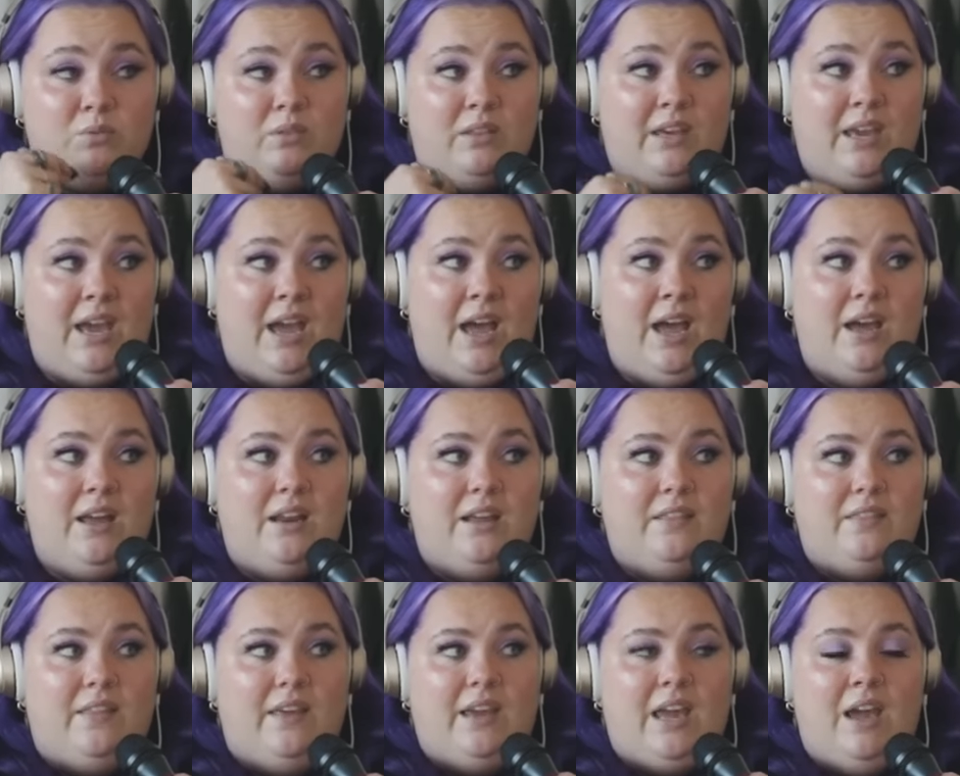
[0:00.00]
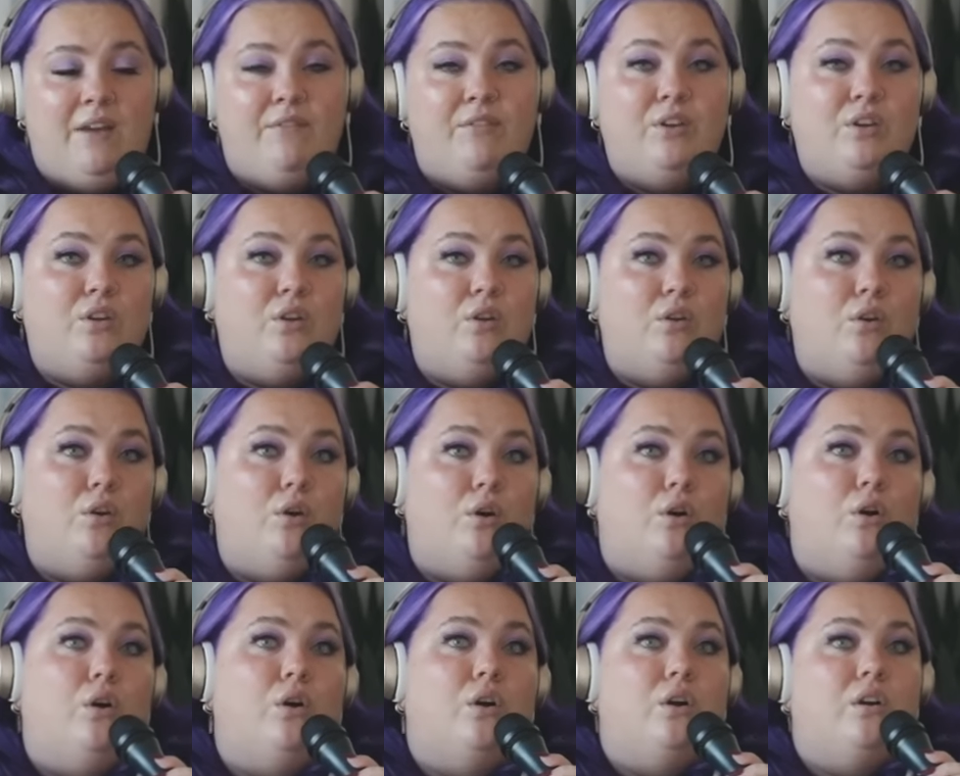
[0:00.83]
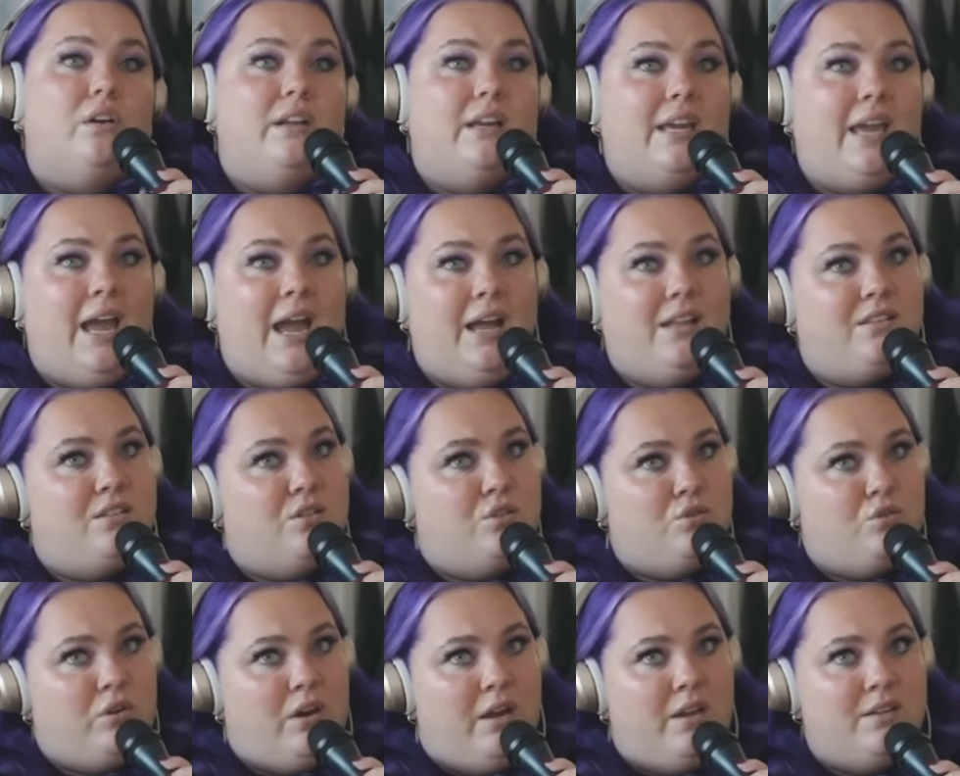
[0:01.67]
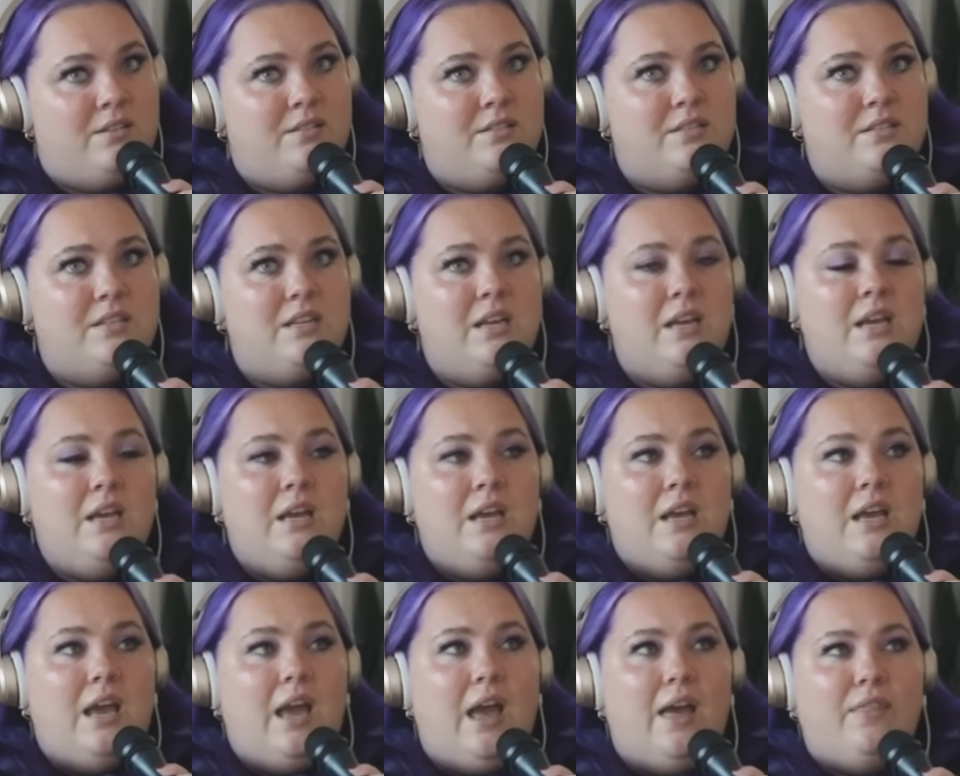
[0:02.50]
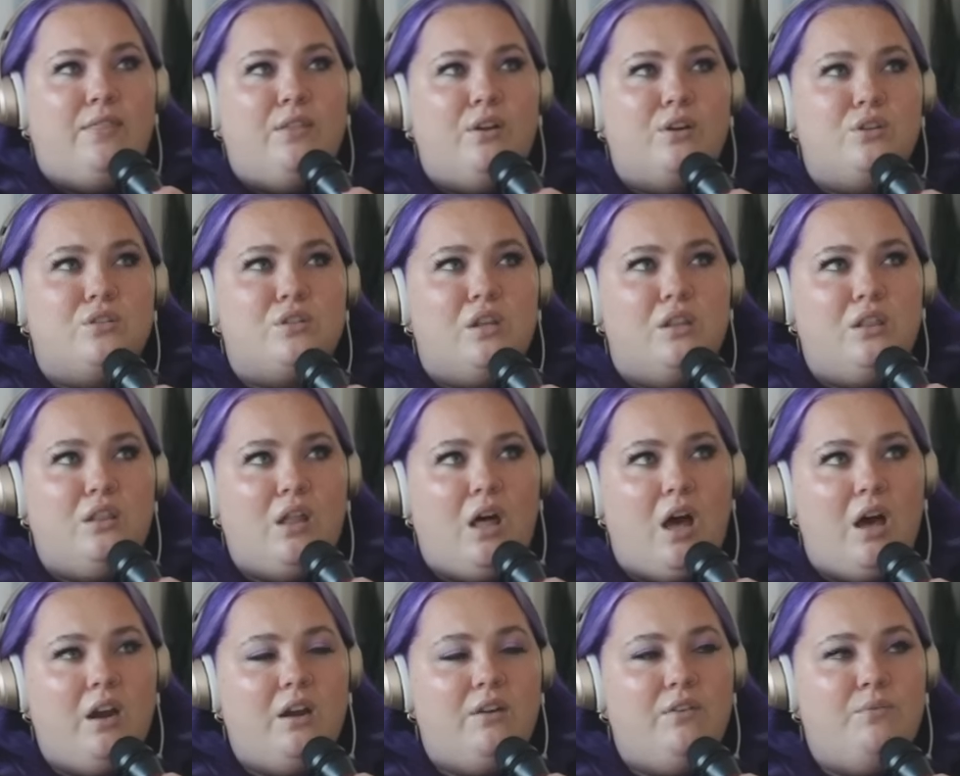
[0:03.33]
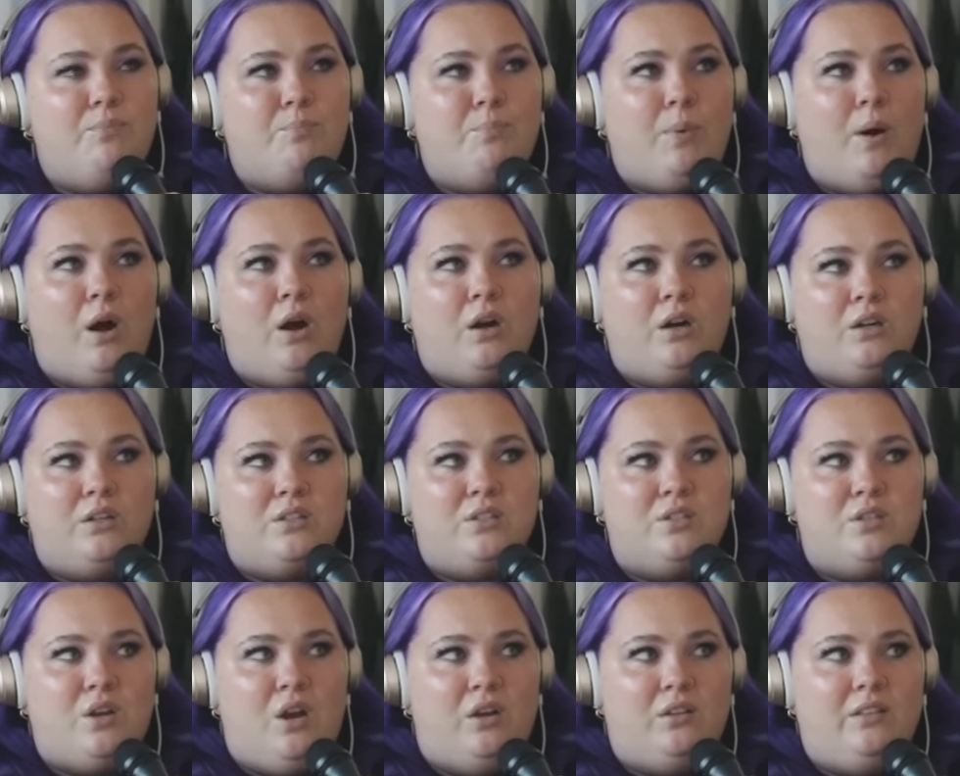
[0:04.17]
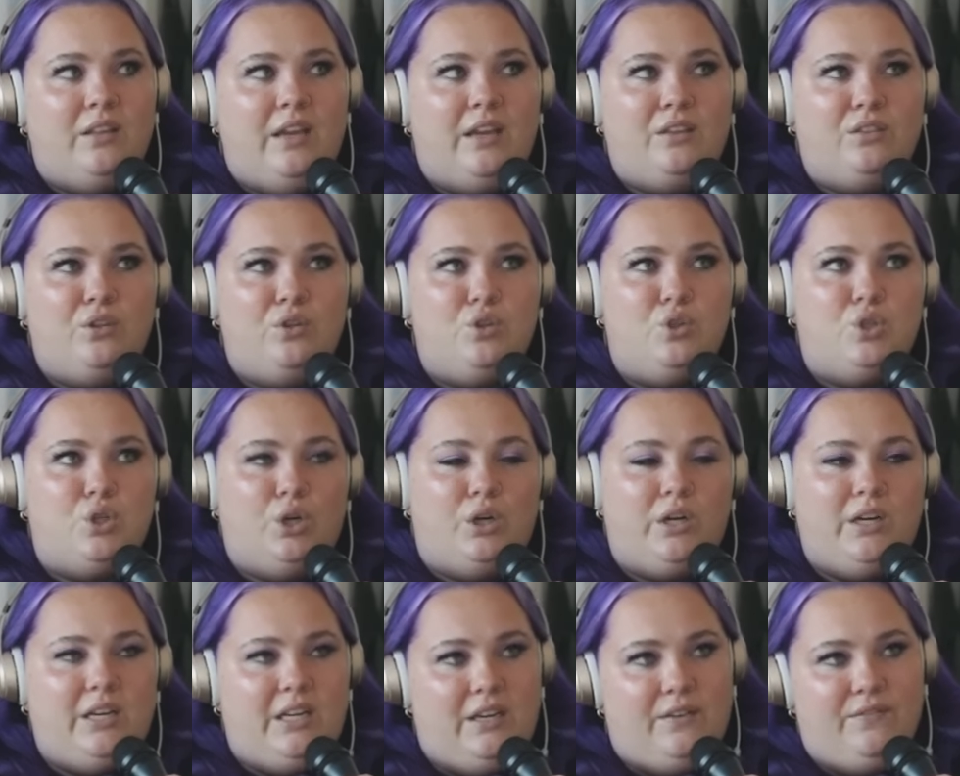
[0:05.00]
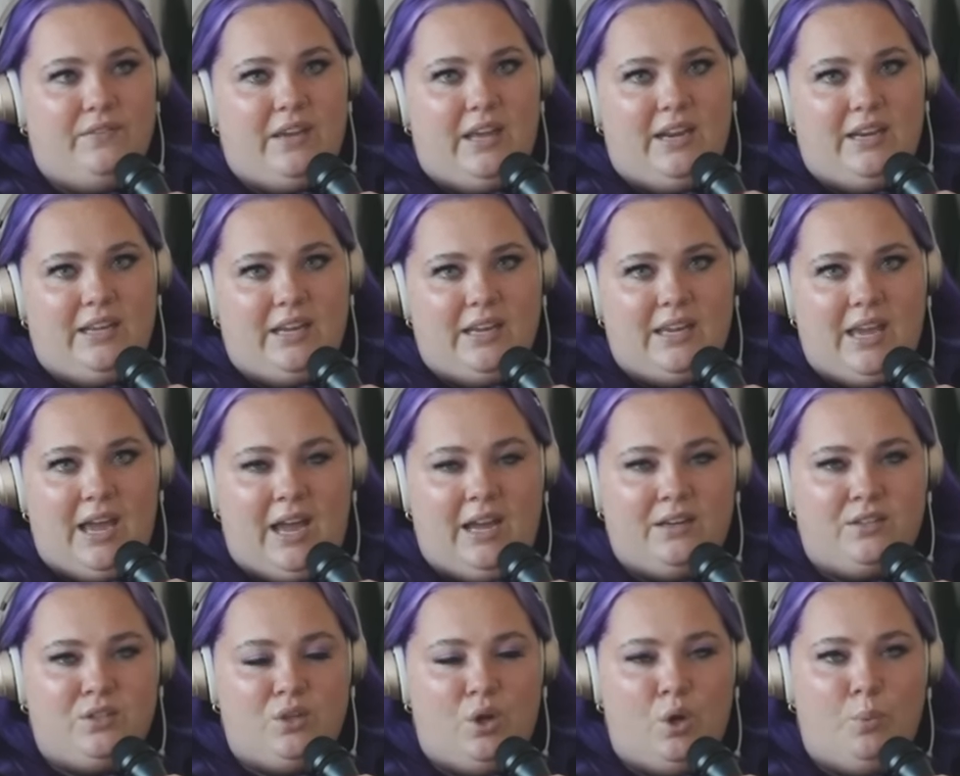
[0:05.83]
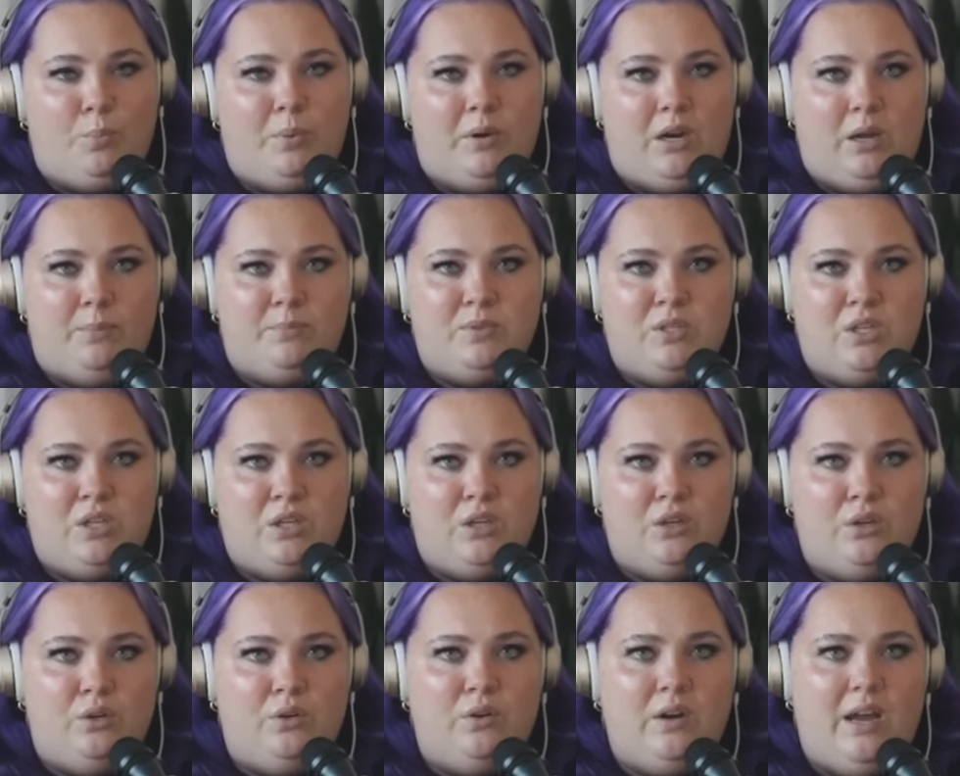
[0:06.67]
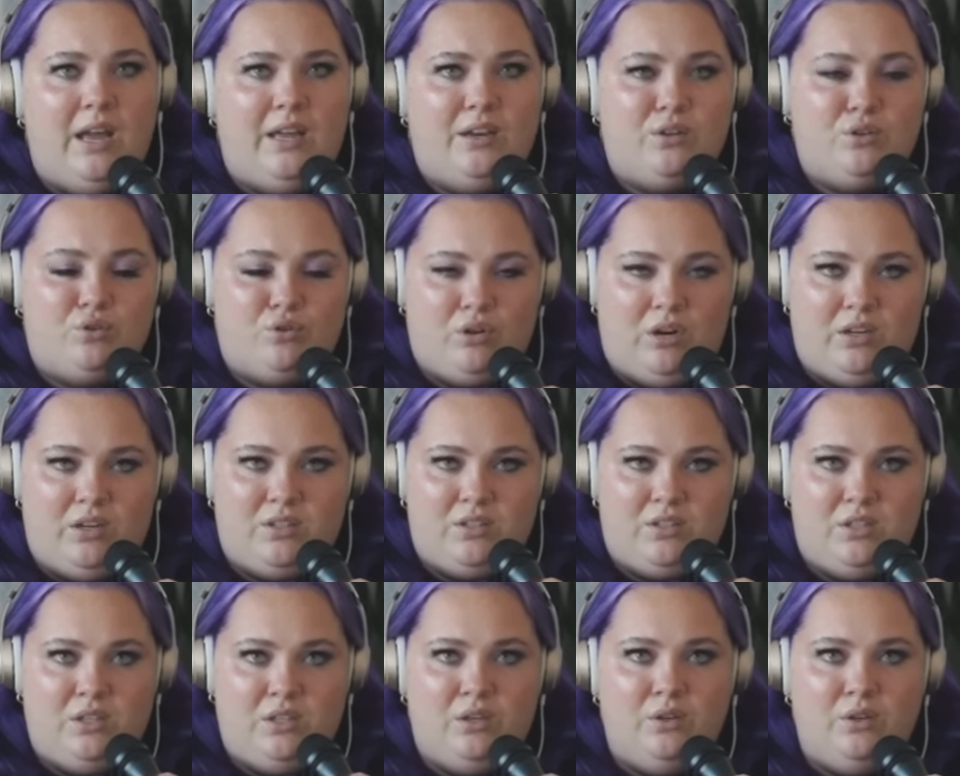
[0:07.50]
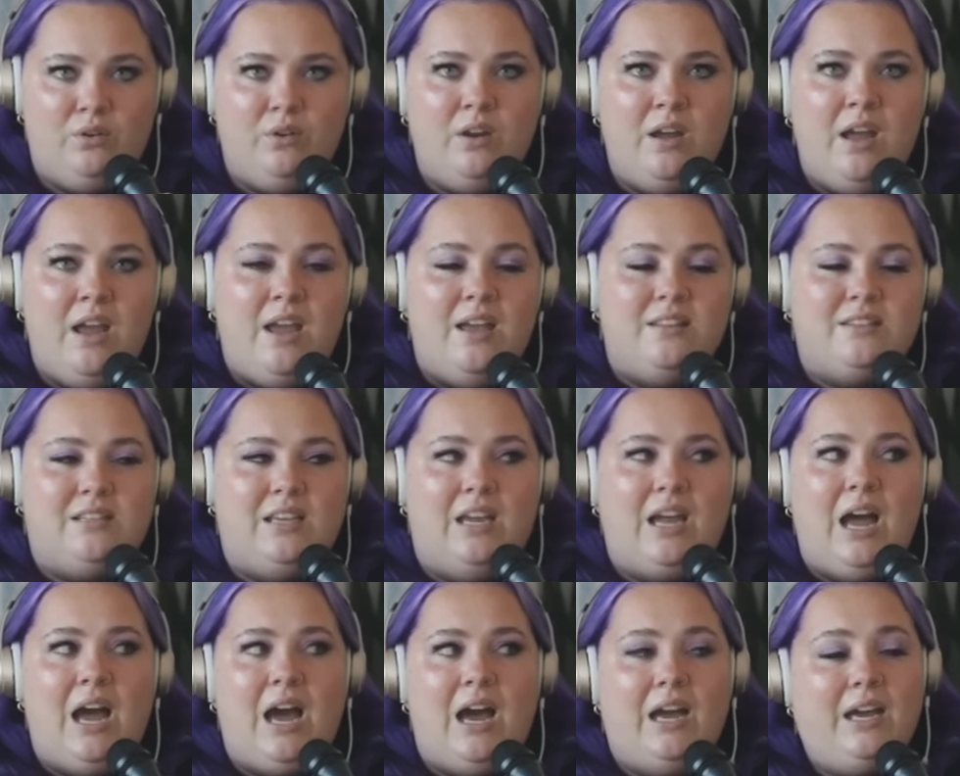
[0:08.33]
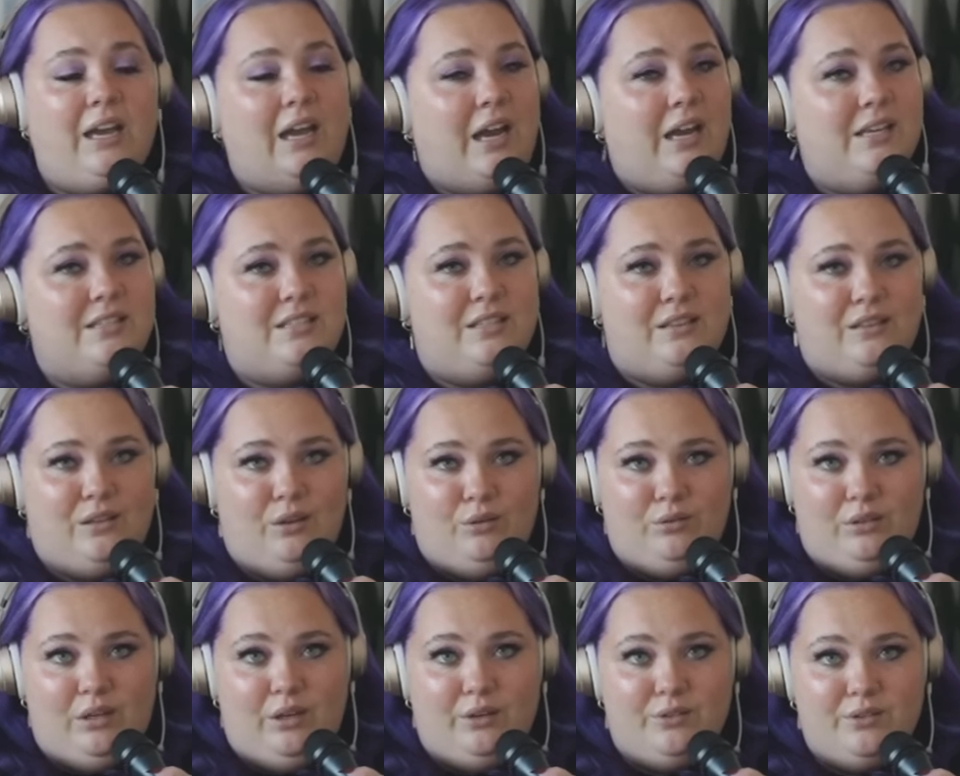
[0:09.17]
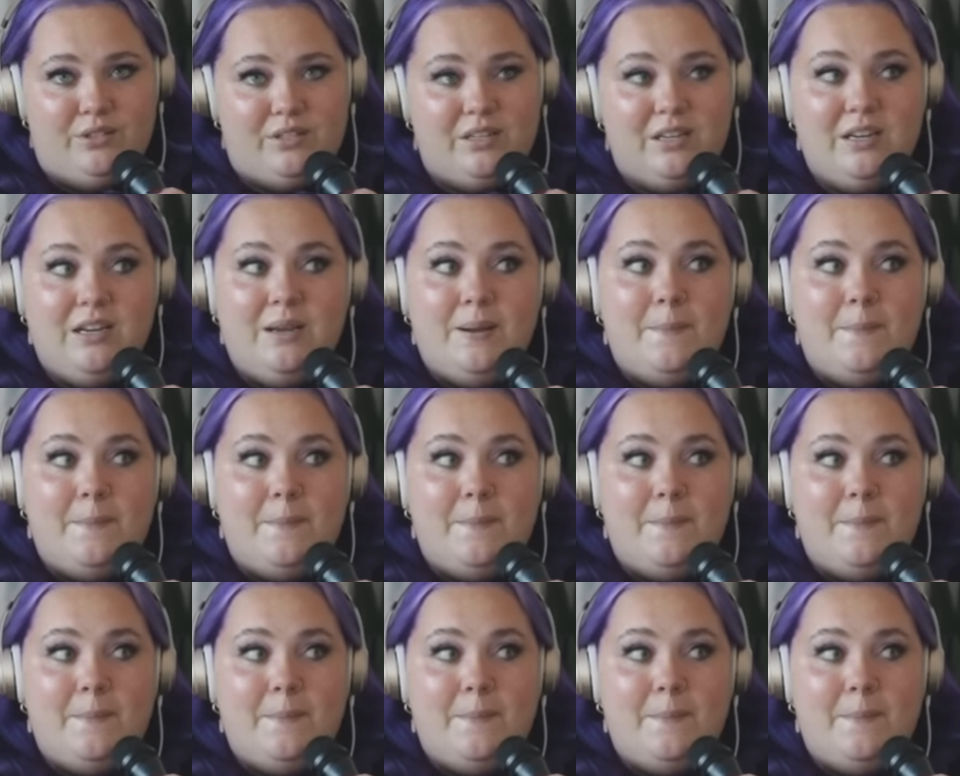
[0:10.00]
with a cat and like having to earn a cat's trust. And there's a lot of parts on like the journey of getting a cat to open up to you and trust you. It's like high highs and low lows.